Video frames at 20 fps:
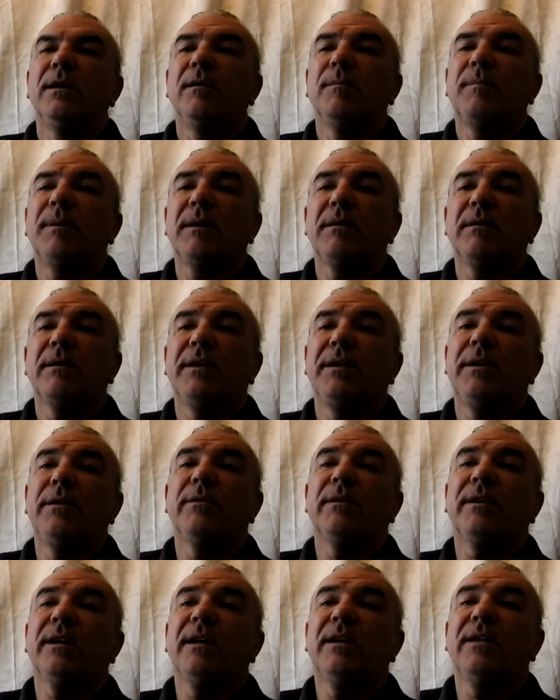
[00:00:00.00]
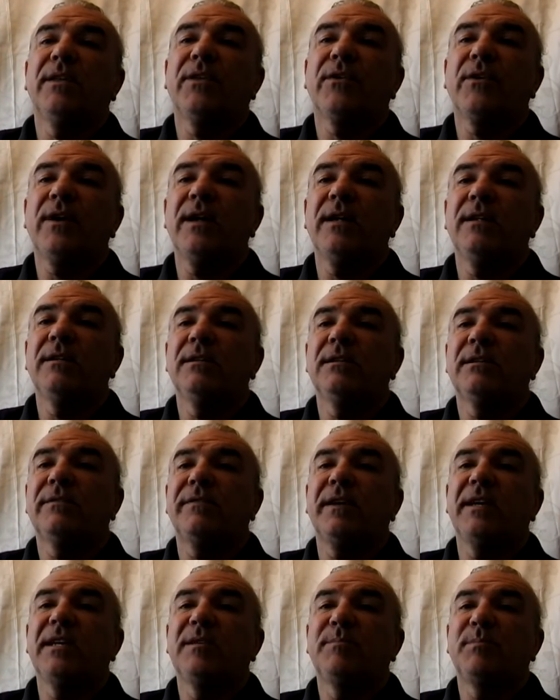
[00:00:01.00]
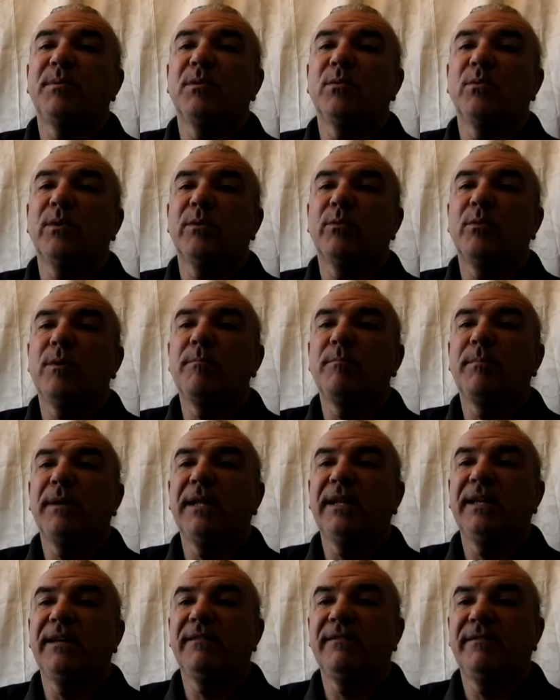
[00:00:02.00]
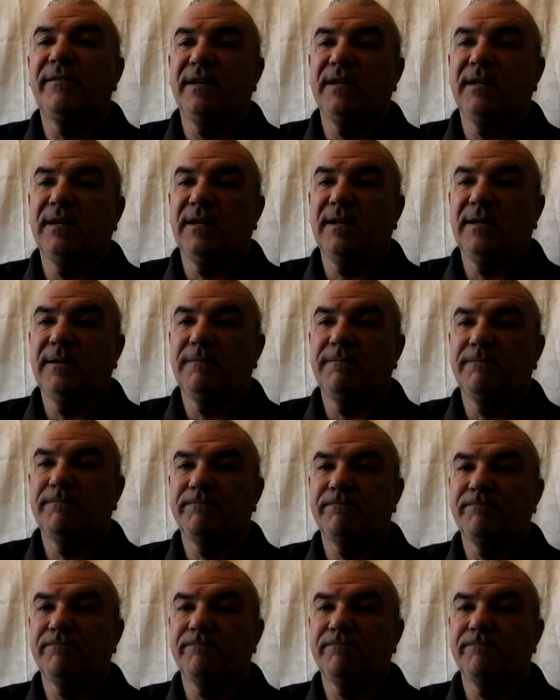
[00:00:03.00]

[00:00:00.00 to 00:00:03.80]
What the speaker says: Apparently UK threatens Facebook with £1 billion fine.